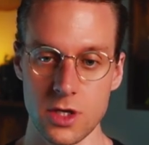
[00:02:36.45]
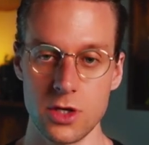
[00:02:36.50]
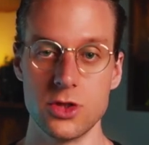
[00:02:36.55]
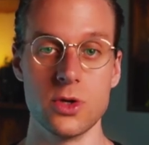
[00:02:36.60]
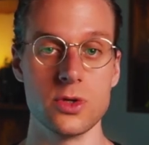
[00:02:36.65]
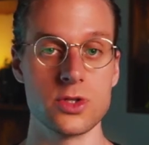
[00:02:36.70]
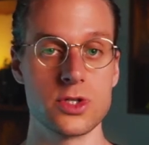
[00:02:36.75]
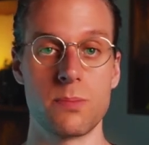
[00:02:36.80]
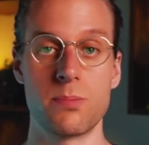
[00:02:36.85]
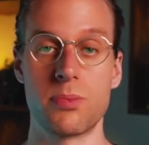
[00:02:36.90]

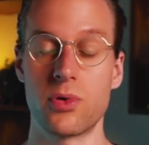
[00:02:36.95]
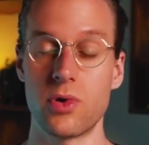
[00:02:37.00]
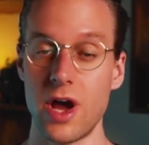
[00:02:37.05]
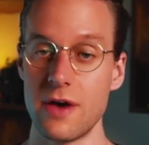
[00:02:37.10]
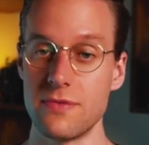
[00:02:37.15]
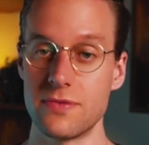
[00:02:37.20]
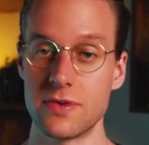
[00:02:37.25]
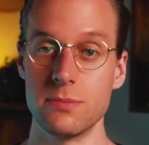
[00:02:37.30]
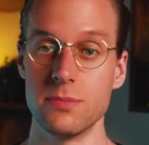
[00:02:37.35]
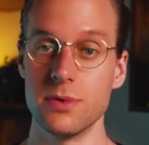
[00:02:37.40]
Those are
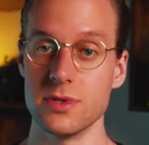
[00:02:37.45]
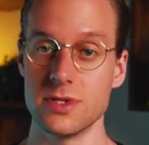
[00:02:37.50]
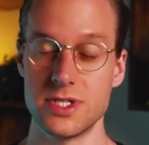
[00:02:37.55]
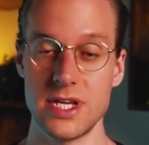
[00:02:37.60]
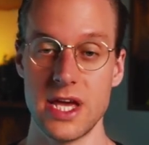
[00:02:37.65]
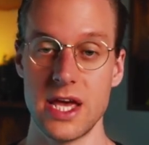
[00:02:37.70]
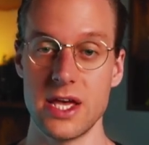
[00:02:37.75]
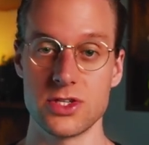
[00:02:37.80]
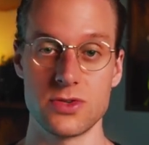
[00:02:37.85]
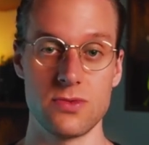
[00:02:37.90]
profitable
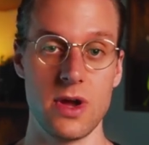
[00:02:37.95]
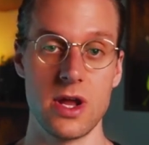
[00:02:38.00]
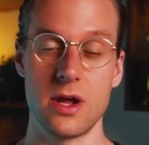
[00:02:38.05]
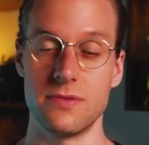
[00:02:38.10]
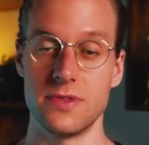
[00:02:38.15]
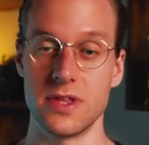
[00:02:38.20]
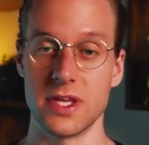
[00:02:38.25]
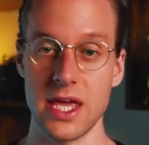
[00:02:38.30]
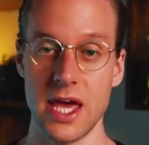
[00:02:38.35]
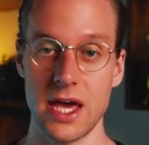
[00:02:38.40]
sales right
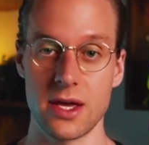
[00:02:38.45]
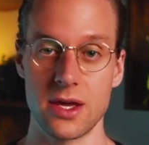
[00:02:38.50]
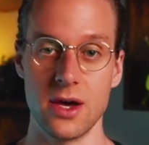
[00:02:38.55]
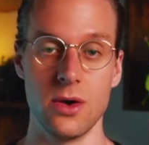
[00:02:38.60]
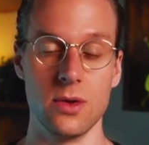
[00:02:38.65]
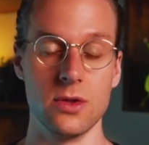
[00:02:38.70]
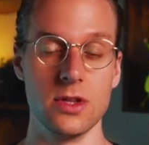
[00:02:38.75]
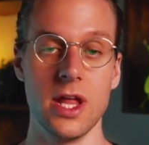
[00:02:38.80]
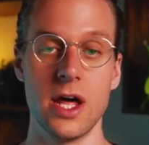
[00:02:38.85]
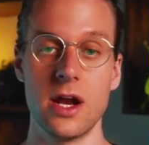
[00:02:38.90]
off the
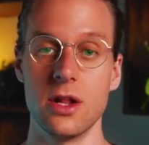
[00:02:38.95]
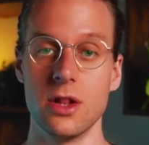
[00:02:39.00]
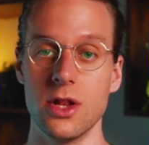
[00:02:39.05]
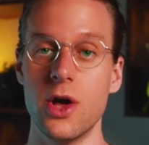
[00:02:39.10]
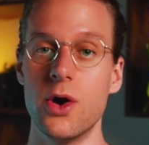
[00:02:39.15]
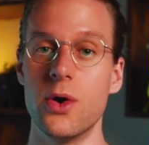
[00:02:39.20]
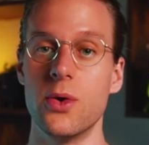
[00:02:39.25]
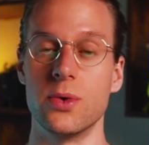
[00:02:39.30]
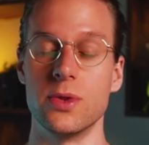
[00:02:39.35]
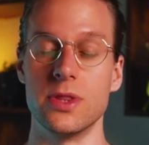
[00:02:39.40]
get-go, let
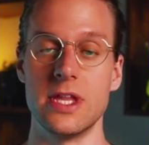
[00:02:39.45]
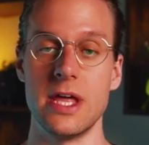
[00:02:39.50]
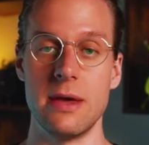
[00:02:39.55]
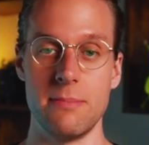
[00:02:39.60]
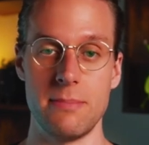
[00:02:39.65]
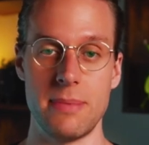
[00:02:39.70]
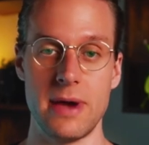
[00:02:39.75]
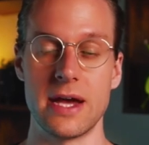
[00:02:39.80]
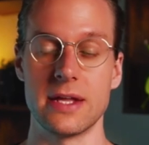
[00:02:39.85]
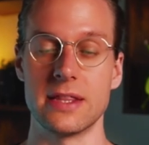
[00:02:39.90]
alone the
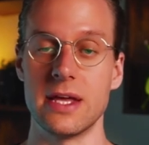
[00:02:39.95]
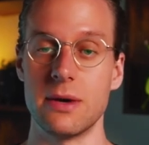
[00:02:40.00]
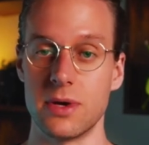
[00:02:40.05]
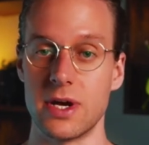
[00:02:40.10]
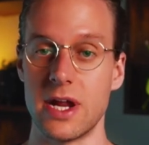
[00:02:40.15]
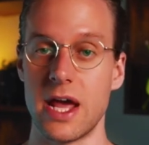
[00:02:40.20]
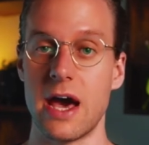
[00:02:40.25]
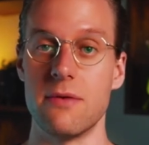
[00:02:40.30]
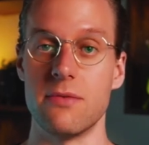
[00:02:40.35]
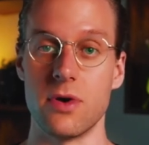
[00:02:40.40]
impact that
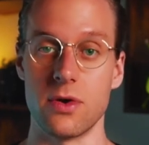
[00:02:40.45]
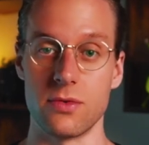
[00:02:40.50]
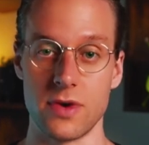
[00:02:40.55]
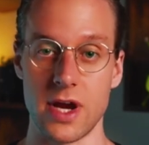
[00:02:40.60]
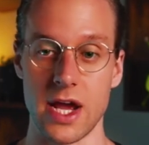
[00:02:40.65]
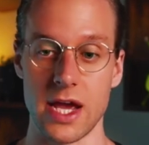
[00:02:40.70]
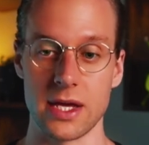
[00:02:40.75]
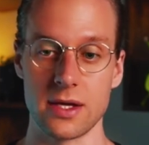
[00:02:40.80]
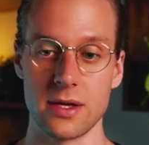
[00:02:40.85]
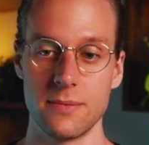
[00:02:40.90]
would have on
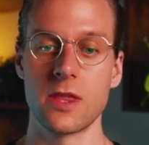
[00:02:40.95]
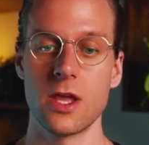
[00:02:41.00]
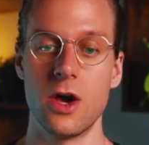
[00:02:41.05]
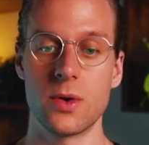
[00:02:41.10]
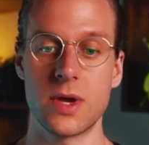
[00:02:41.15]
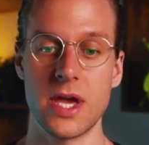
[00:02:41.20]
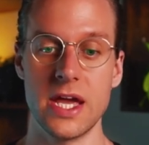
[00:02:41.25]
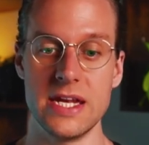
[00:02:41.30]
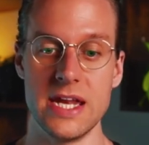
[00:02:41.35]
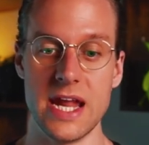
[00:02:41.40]
rank.
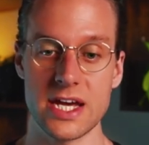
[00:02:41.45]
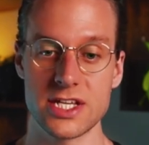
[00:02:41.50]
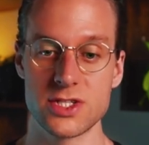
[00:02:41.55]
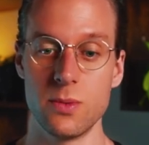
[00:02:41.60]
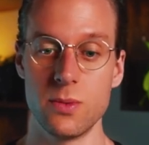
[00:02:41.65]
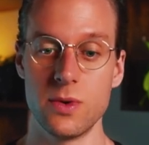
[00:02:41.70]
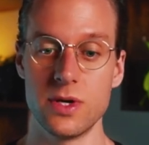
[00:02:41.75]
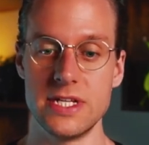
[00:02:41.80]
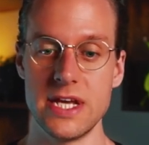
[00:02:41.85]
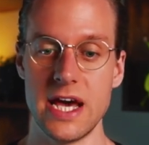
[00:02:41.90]
Okay, next
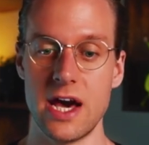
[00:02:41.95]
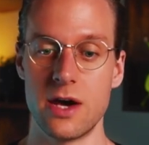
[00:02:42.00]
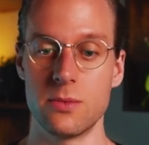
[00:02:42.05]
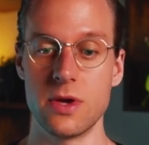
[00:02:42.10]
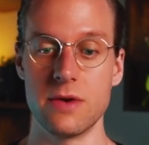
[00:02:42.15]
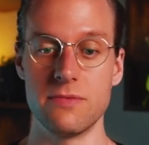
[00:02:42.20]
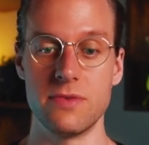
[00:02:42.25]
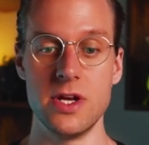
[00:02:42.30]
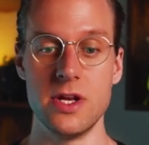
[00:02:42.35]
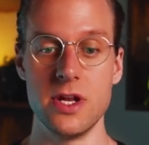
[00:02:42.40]
one down,
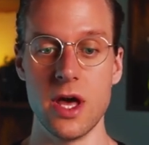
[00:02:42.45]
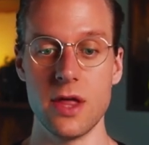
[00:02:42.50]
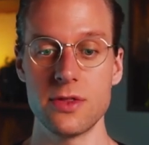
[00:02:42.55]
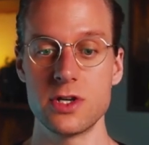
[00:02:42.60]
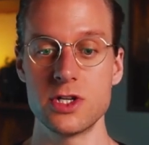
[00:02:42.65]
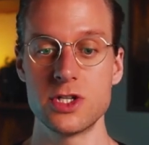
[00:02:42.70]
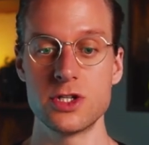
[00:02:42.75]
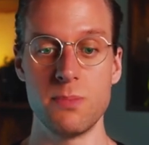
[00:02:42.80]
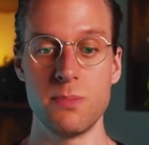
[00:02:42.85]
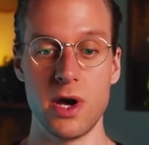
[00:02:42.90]
we have
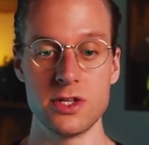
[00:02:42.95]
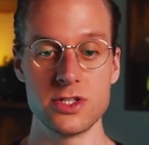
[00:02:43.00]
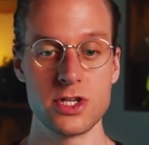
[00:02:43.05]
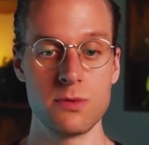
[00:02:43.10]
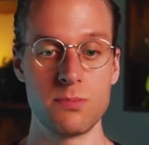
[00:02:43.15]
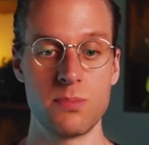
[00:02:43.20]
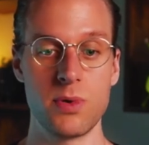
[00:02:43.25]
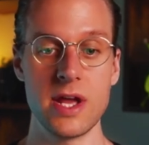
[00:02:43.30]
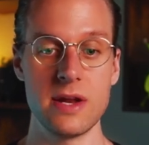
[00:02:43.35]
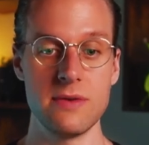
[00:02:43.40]
another
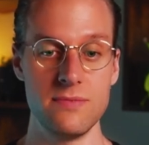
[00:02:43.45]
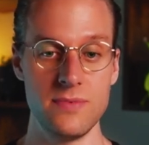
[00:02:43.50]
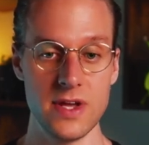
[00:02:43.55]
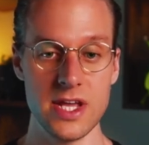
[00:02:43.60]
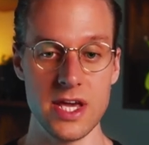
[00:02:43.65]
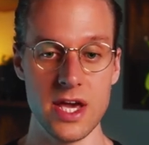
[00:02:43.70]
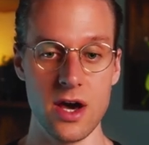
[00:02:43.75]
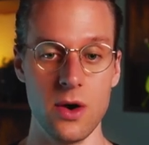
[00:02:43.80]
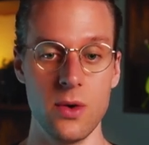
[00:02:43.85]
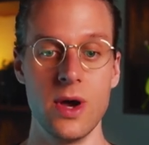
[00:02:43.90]
sponsored brand
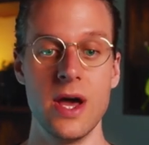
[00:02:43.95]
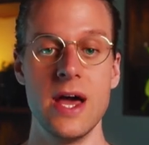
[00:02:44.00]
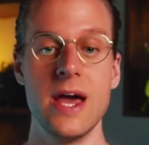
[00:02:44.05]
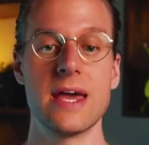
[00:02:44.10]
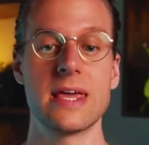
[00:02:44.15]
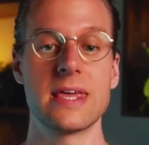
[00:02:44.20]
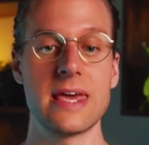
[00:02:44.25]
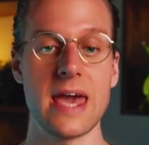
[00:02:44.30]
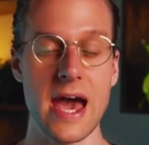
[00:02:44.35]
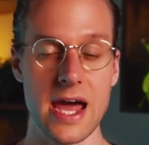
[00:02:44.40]
video
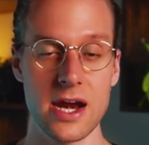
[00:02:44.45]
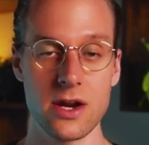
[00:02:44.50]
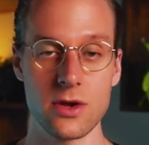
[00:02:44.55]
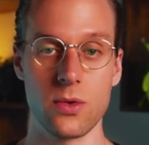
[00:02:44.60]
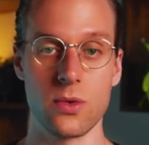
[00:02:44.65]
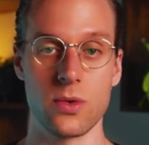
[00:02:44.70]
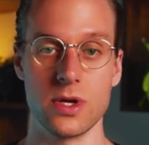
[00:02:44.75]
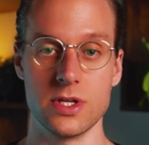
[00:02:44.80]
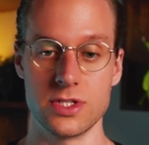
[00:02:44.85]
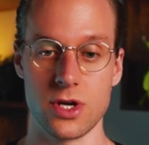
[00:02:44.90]

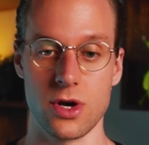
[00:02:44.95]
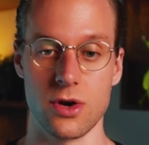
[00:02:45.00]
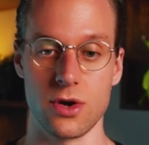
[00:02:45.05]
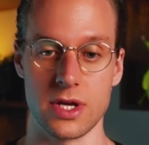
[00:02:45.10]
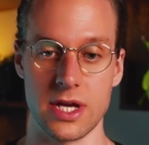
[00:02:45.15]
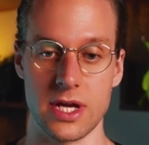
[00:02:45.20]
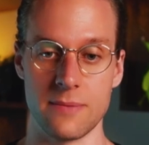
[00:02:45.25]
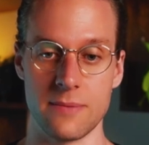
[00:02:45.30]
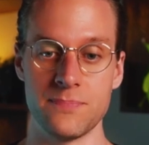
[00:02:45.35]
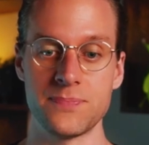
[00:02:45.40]
category
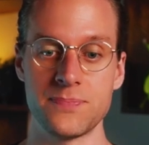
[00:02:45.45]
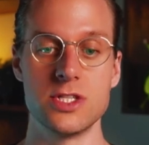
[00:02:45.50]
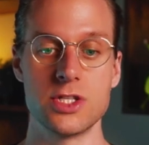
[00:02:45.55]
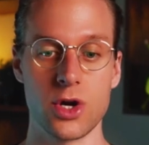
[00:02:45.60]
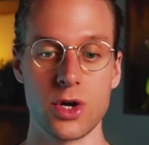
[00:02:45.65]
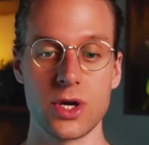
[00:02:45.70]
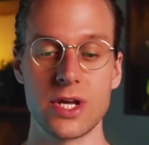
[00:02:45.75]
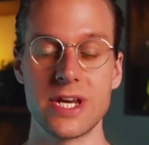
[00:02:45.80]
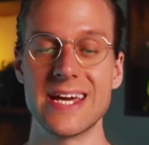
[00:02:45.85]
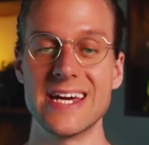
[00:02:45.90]
targeting
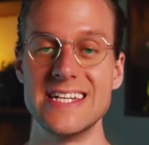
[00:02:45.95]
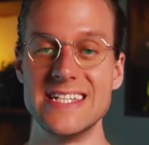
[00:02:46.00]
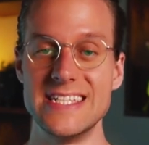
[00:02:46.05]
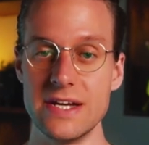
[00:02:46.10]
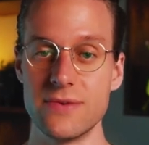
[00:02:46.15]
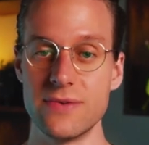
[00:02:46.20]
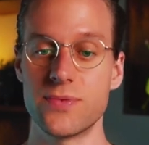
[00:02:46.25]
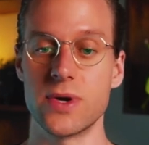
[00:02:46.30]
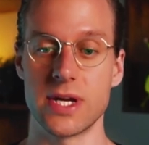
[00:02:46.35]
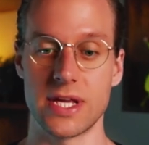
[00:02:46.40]
a
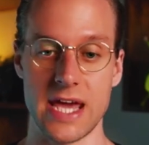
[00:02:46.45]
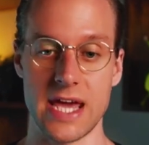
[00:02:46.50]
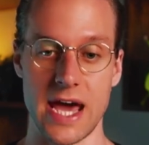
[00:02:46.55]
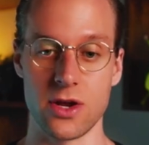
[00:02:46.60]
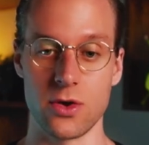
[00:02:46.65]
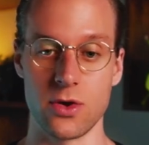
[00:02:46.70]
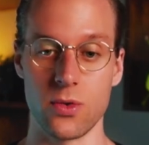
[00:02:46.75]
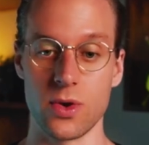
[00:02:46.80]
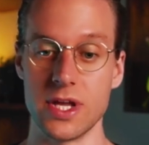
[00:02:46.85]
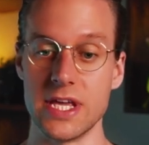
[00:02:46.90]
different
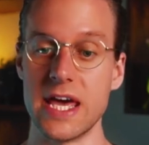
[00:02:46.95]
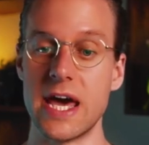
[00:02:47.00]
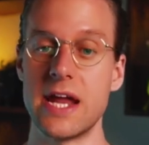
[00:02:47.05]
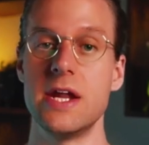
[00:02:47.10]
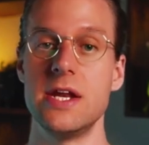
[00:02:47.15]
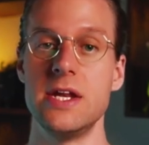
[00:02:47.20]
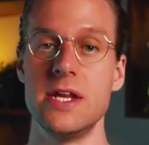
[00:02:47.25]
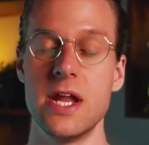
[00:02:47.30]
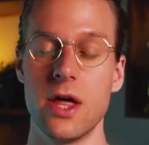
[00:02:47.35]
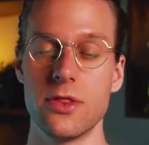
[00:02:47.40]
category, yet
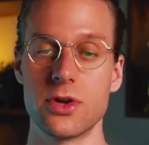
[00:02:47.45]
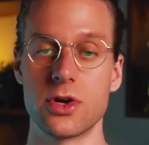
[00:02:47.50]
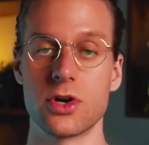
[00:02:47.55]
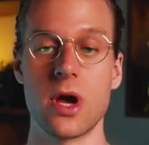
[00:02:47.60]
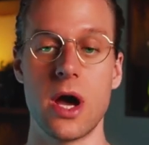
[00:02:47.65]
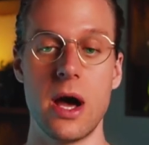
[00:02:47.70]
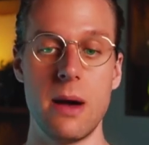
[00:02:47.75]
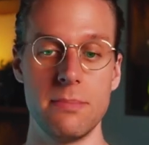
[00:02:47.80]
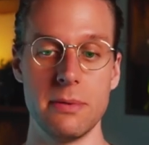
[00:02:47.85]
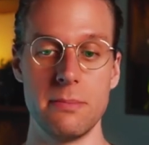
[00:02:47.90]
another
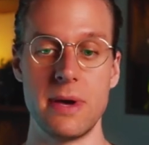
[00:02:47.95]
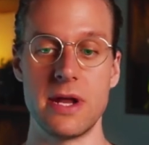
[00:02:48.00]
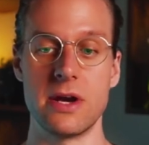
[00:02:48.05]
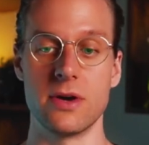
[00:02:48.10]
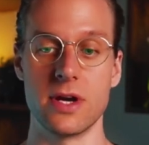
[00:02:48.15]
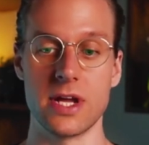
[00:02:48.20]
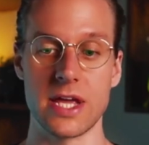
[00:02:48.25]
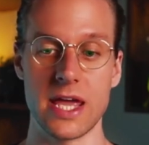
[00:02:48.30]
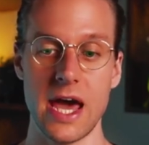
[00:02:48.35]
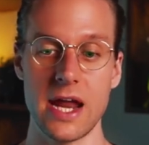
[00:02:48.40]

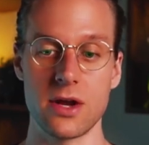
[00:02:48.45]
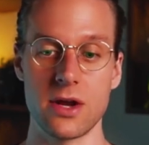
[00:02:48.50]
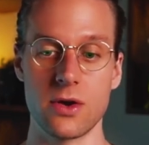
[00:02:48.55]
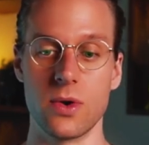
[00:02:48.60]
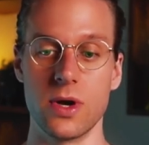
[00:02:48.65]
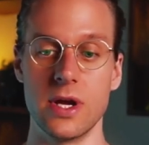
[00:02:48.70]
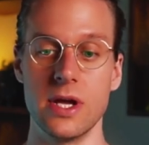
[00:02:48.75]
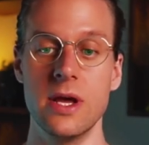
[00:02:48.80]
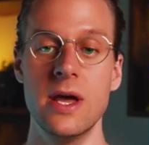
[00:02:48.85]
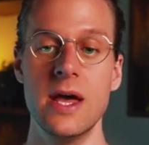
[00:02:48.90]
complementary
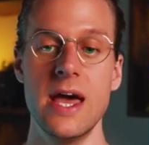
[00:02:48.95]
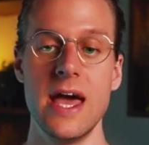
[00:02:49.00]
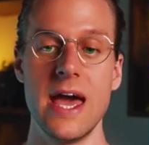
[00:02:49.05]
category.